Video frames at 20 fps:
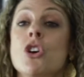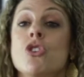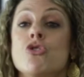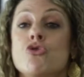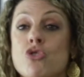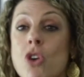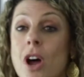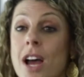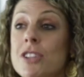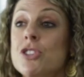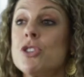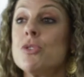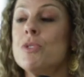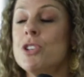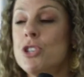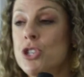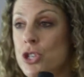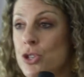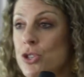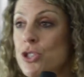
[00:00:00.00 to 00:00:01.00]
Try to
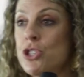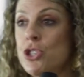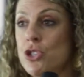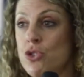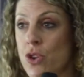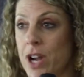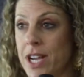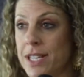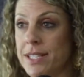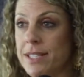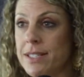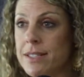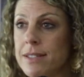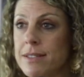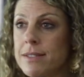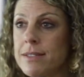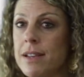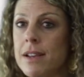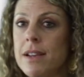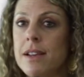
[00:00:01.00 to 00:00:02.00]
reduce
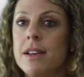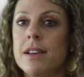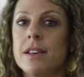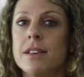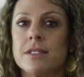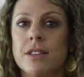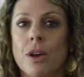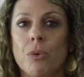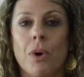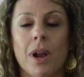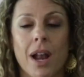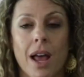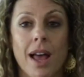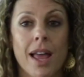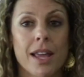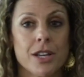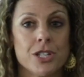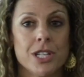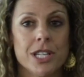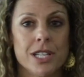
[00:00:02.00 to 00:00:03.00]
stresses. So what
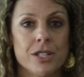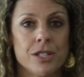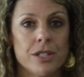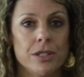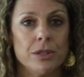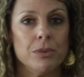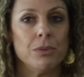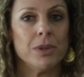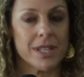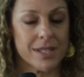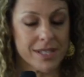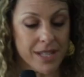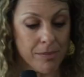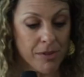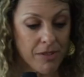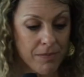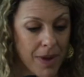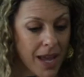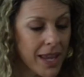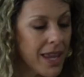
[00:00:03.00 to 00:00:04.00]
I actually do with some
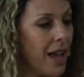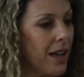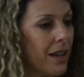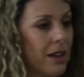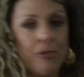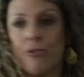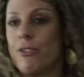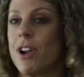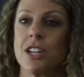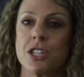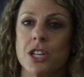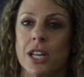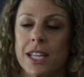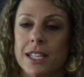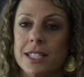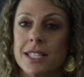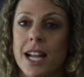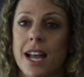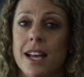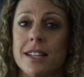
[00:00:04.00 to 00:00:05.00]
of my younger Fragile
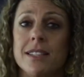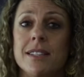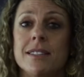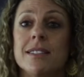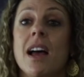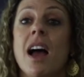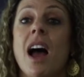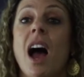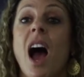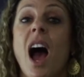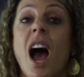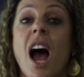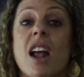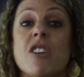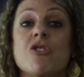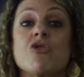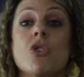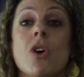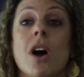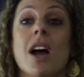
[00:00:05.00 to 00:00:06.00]
X clients is I
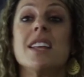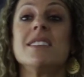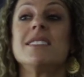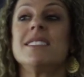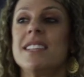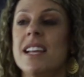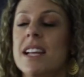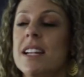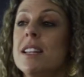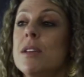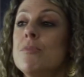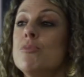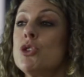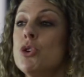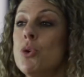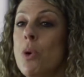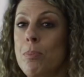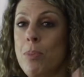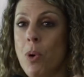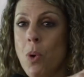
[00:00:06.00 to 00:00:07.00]
try and send them
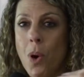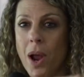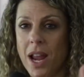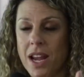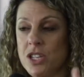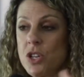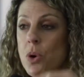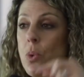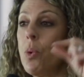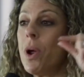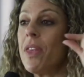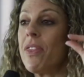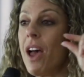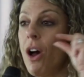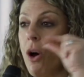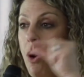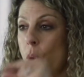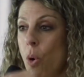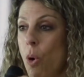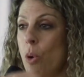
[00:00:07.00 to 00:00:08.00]
to a point where
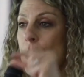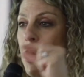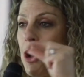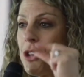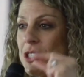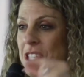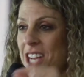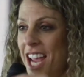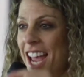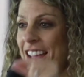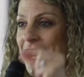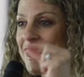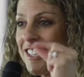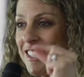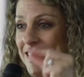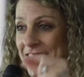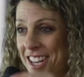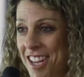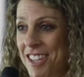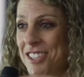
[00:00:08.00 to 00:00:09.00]
they're almost at
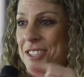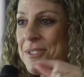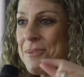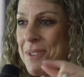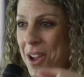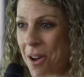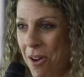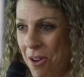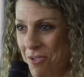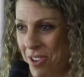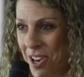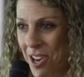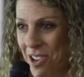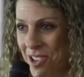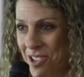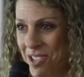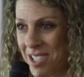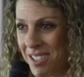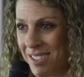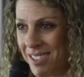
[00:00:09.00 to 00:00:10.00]
sensory
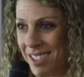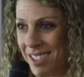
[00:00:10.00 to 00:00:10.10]
overload.